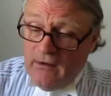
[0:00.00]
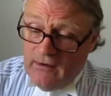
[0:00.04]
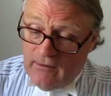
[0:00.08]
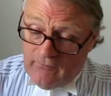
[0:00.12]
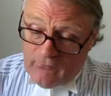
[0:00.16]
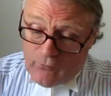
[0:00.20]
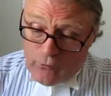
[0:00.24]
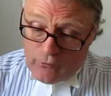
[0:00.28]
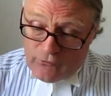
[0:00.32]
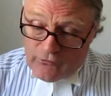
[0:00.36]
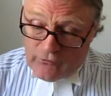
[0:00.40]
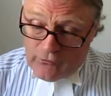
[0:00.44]

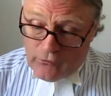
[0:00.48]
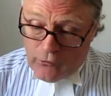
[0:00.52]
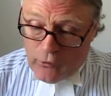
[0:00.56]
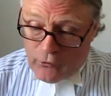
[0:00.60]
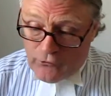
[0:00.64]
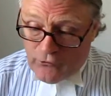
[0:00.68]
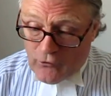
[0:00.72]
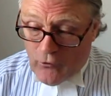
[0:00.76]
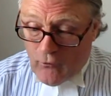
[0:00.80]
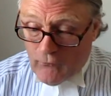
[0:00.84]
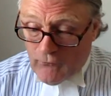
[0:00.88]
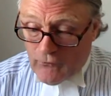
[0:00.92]
of course, a
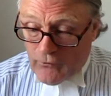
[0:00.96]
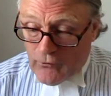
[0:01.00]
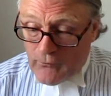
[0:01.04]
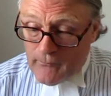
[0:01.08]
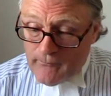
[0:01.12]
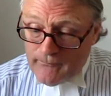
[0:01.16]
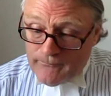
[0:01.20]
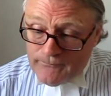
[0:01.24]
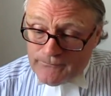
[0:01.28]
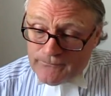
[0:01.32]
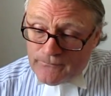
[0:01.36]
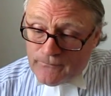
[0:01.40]
lot of
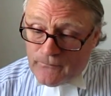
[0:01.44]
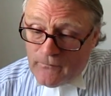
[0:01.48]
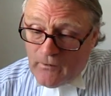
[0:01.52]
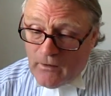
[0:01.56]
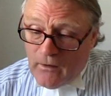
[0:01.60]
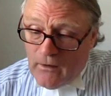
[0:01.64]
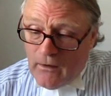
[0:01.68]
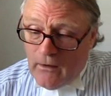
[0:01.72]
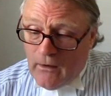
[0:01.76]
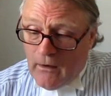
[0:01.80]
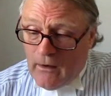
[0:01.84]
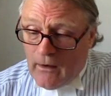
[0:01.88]
them.
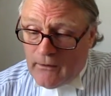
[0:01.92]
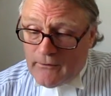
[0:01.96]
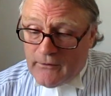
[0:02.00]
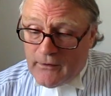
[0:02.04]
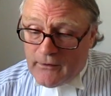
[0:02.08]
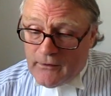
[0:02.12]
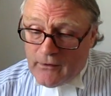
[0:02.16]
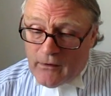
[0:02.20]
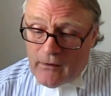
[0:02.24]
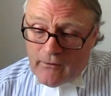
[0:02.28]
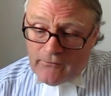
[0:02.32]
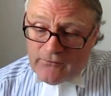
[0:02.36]
And
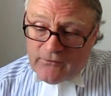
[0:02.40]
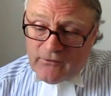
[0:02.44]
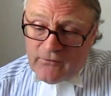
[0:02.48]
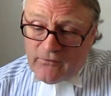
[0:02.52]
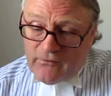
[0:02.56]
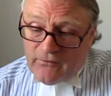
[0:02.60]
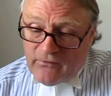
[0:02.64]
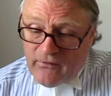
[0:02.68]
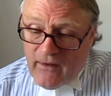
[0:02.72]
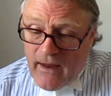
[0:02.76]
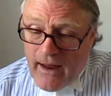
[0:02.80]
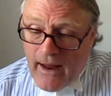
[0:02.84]
then after
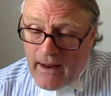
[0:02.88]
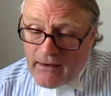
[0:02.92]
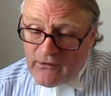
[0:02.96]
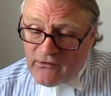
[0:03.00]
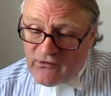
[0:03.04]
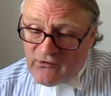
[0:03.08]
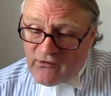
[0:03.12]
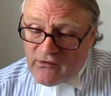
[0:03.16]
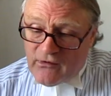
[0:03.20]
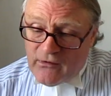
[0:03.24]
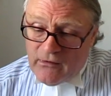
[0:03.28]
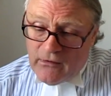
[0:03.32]

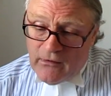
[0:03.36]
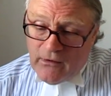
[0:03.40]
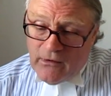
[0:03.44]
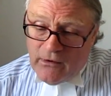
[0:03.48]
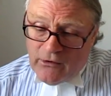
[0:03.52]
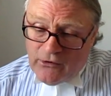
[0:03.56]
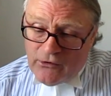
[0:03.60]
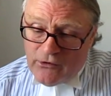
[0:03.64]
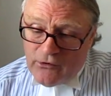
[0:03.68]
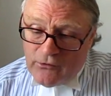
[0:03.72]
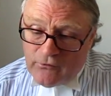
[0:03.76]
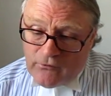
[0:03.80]
that,
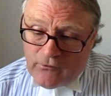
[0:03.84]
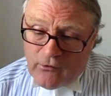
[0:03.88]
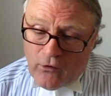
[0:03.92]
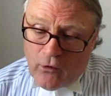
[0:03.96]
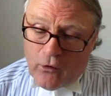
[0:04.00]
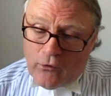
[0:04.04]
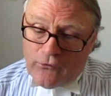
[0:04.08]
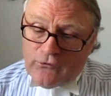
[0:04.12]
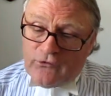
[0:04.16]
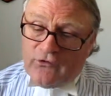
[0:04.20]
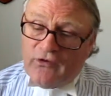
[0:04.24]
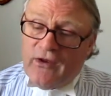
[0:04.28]
you've
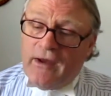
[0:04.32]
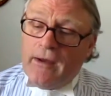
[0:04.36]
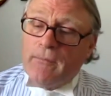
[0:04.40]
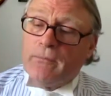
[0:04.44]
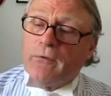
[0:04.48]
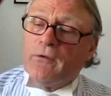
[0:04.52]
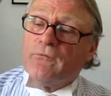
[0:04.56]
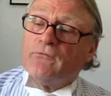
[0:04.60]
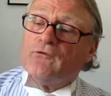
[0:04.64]
got table of